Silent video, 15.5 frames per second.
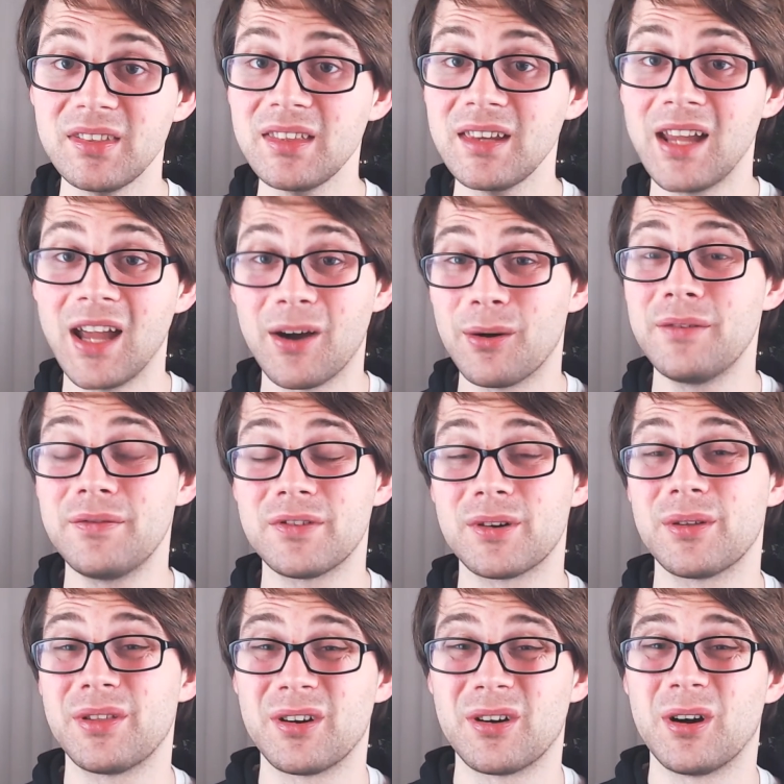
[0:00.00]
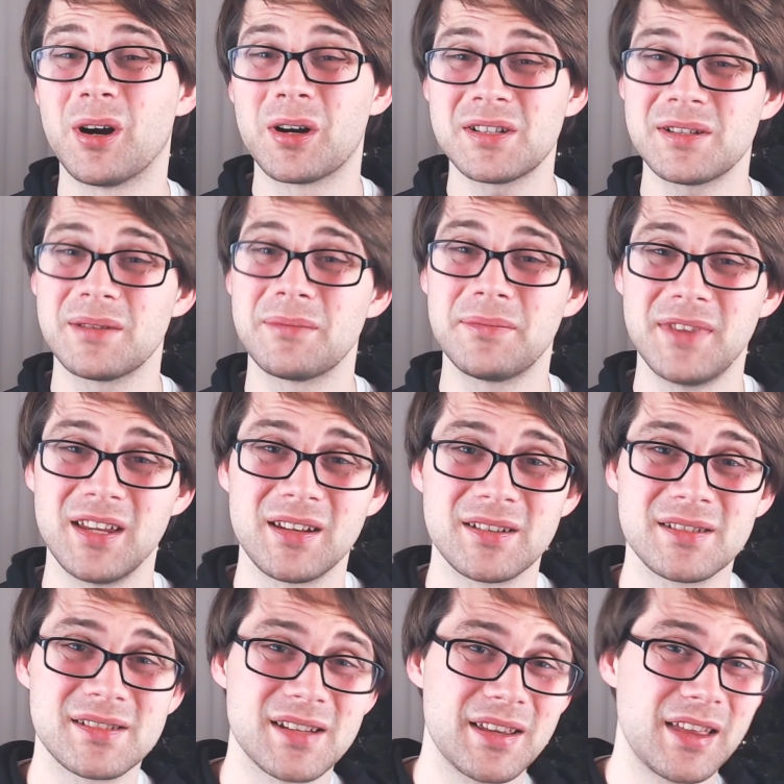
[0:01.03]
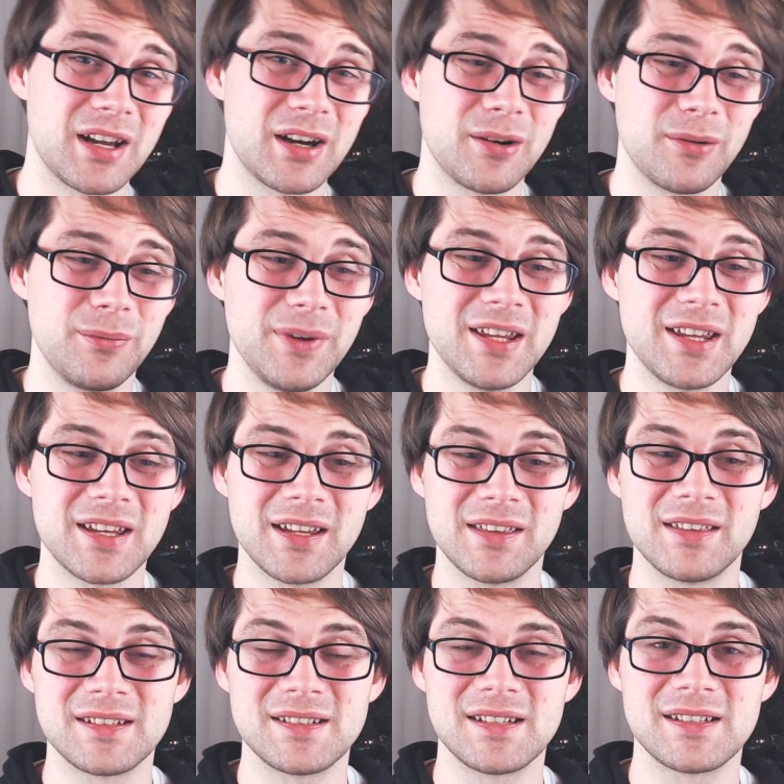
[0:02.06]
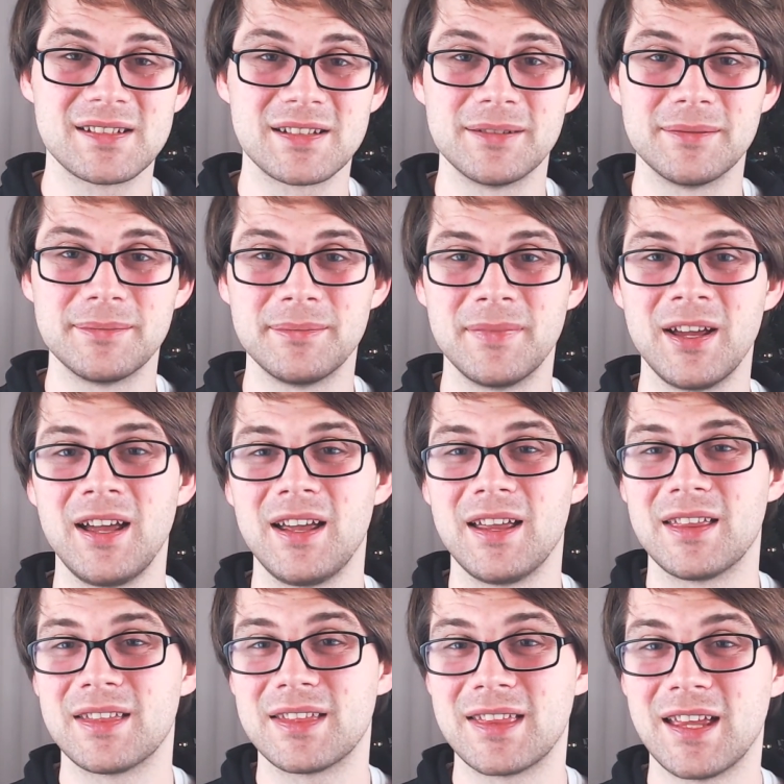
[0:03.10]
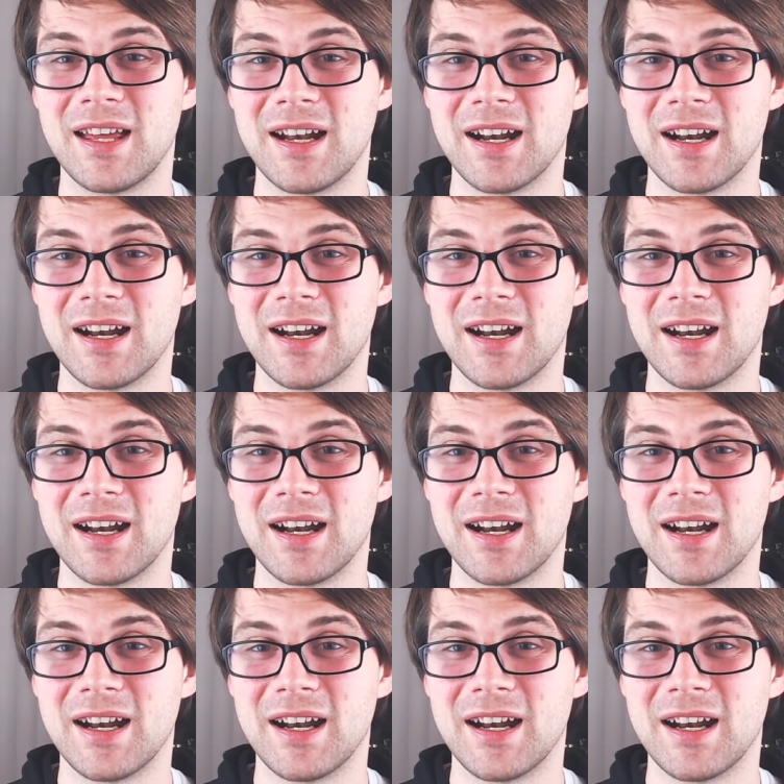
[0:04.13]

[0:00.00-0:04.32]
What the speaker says: However, there are some things that are weak in the system that I